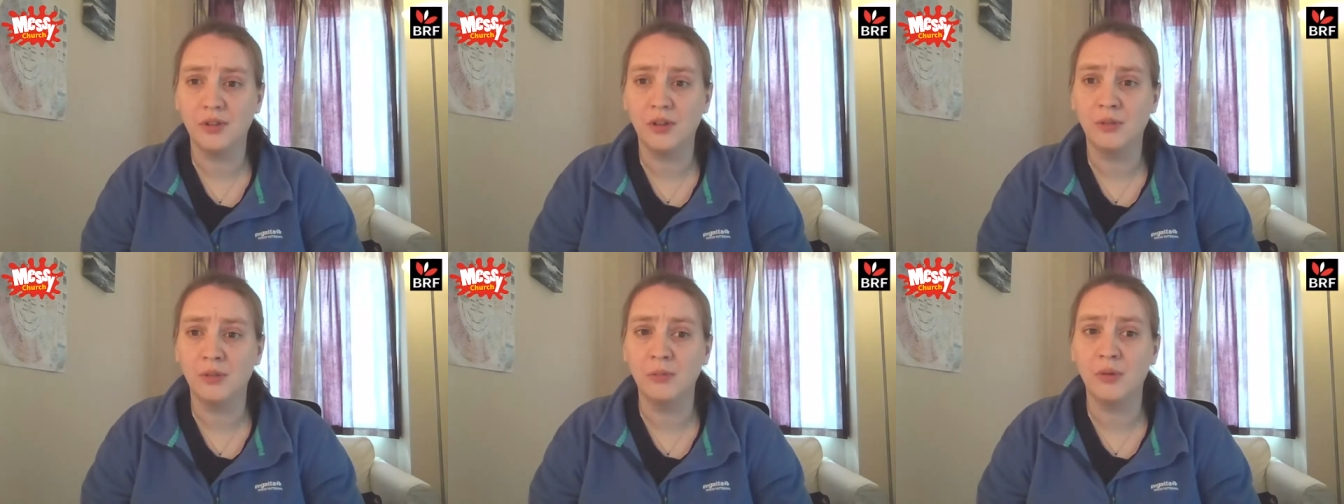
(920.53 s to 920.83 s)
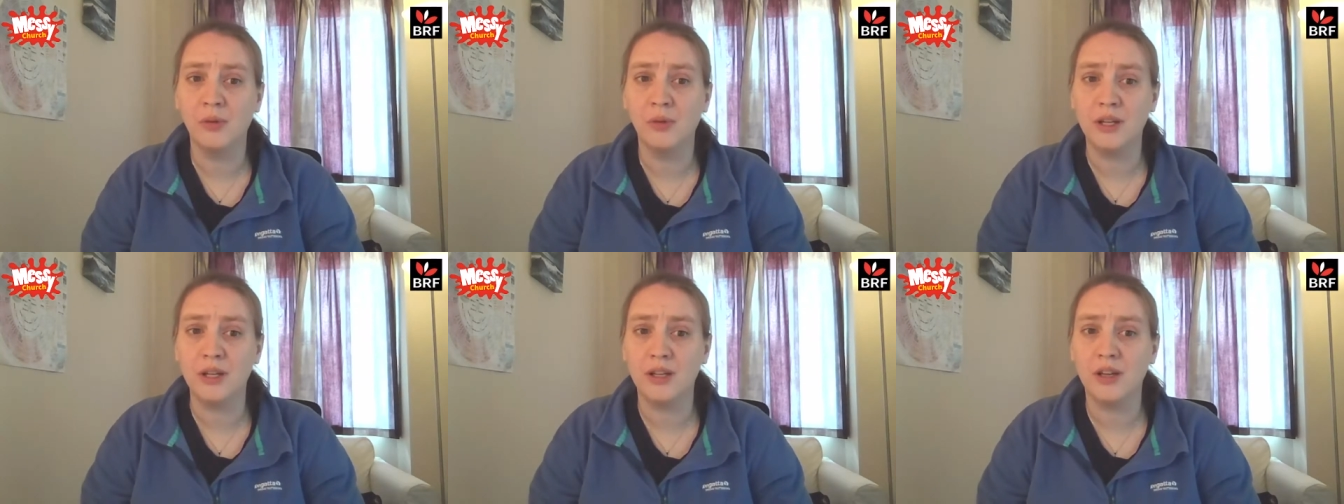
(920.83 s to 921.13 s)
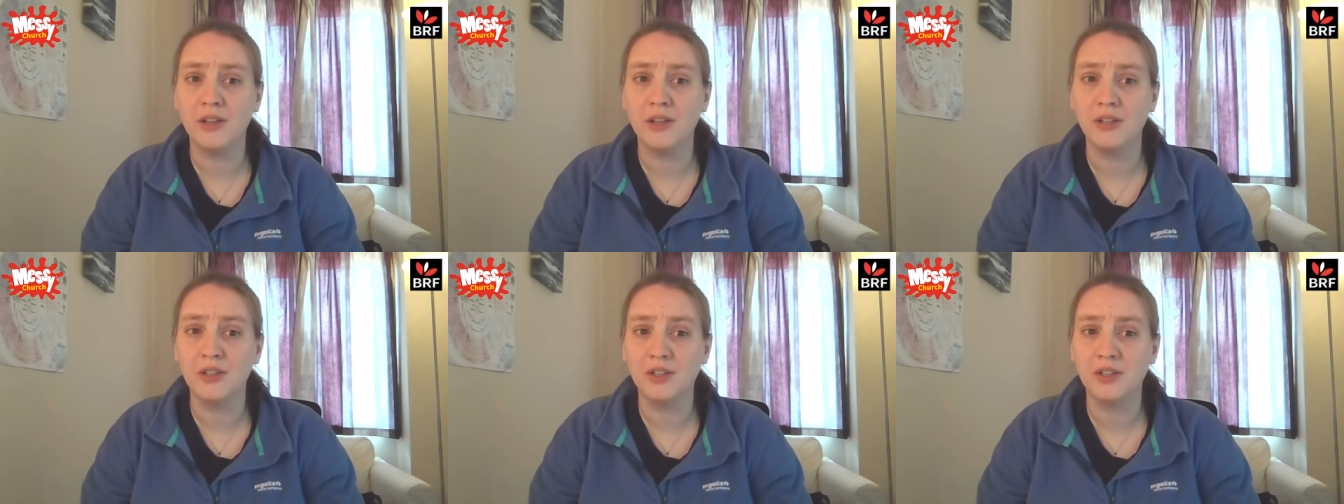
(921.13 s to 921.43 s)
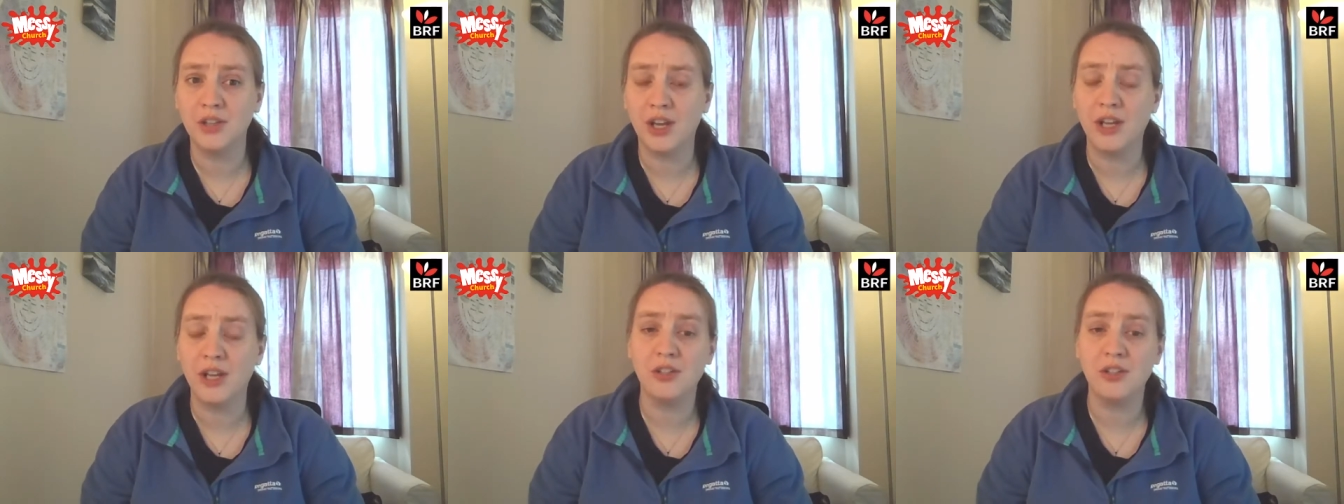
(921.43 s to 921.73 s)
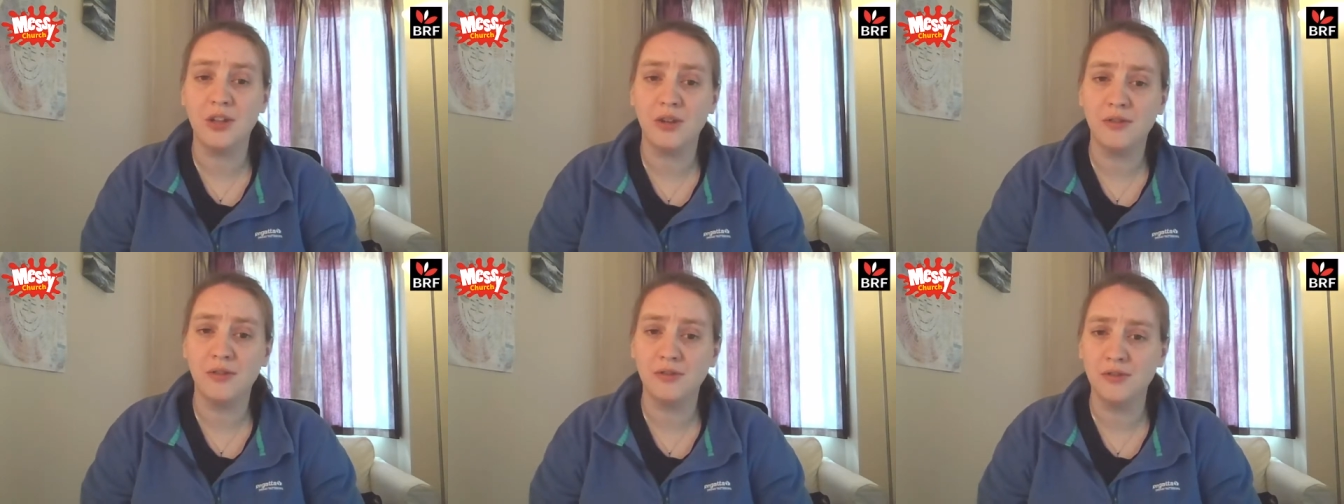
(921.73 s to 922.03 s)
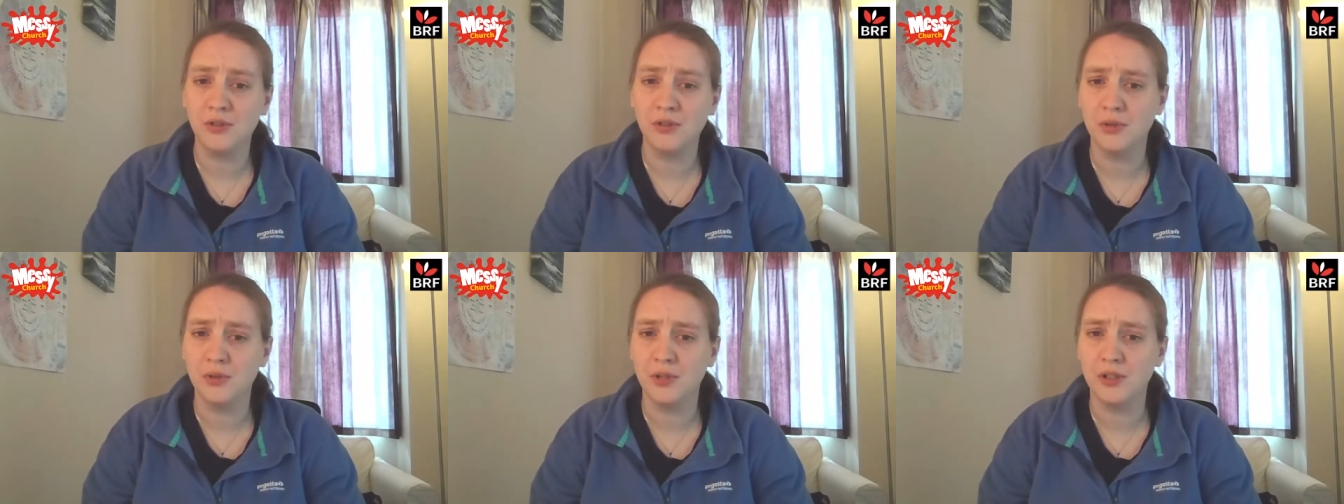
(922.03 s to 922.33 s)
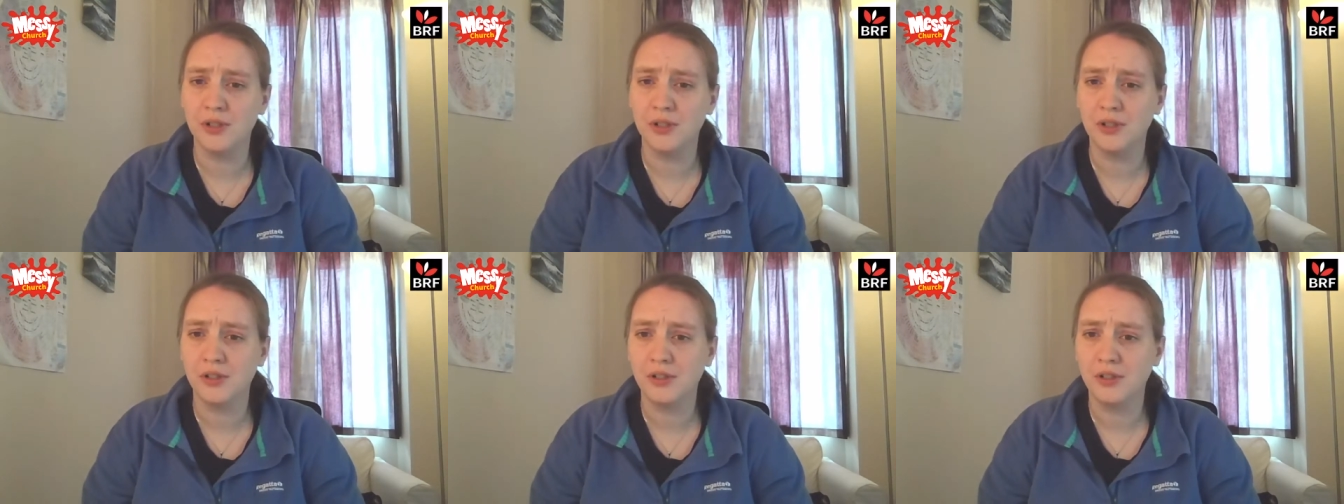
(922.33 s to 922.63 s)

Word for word: and what we'd like to change going forward?